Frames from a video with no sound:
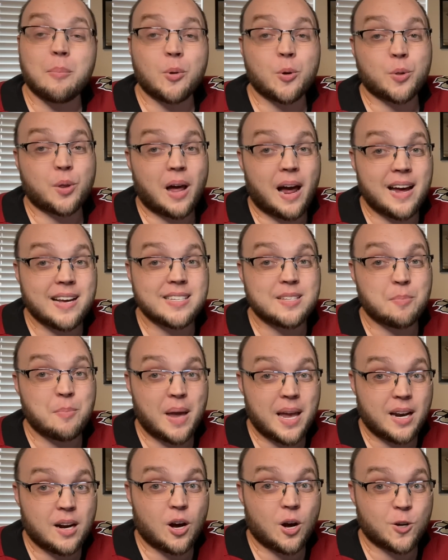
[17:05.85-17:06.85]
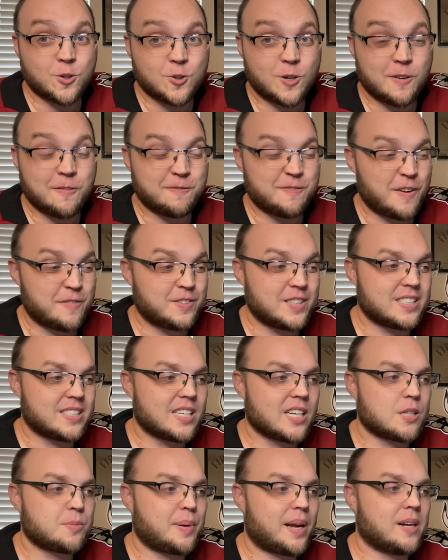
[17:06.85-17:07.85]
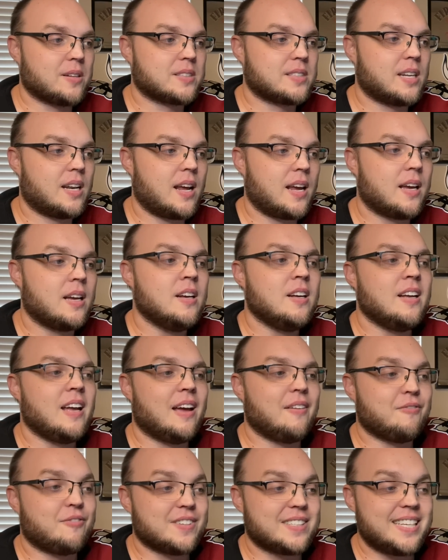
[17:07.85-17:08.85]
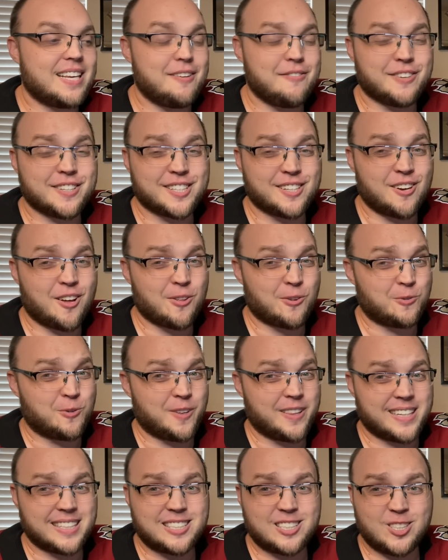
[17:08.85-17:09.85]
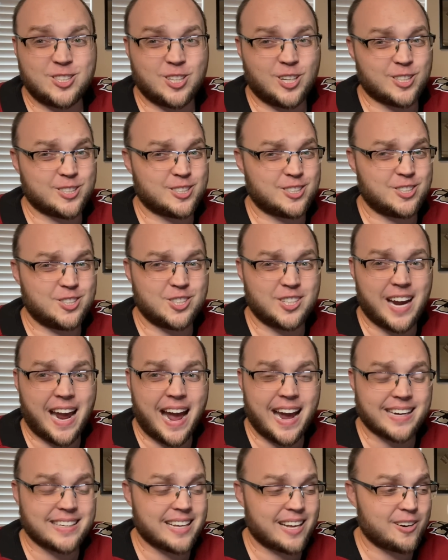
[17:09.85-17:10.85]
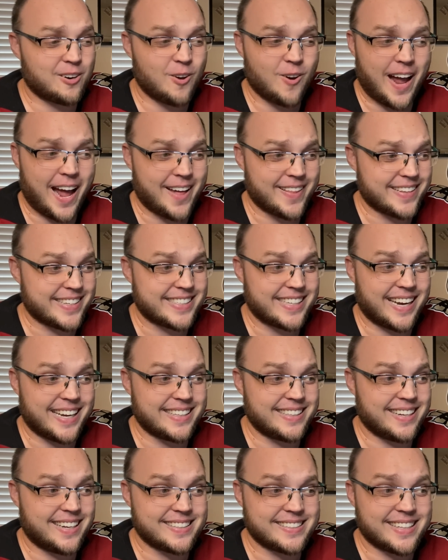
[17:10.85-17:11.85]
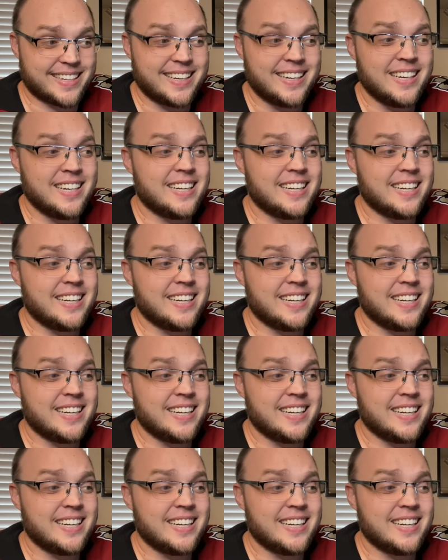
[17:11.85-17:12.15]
Both guys made 156 pounds today, and Fiziev is another one that's just jacked. I don't know how this guy does it.